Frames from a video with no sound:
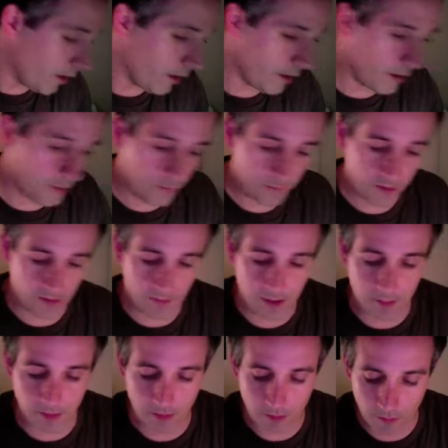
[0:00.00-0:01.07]
Um, some
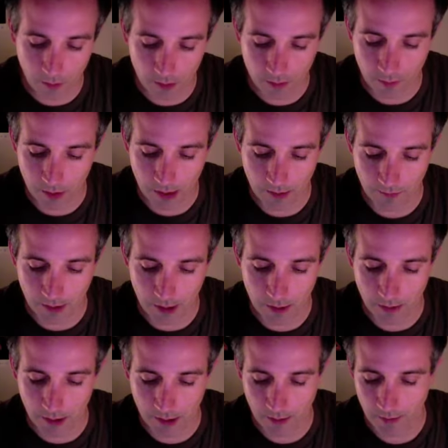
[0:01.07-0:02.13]
people wonder what kind of
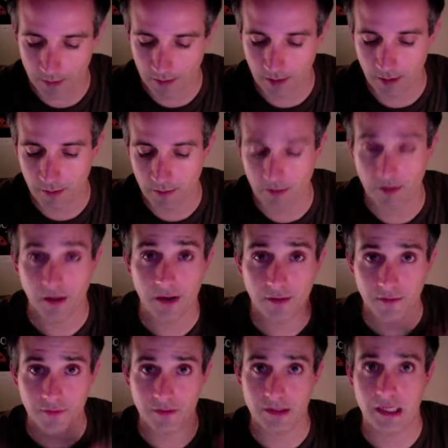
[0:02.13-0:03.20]
gear I use. I use a lot
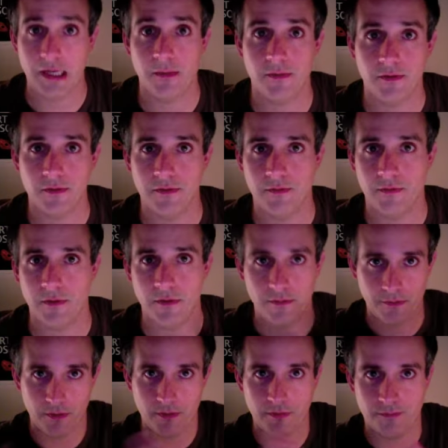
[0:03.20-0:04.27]
of different types of,
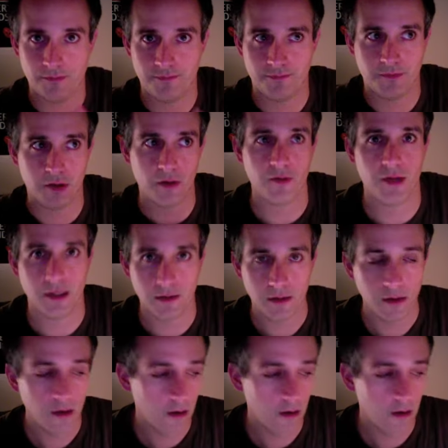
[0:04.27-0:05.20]
of, of clothing.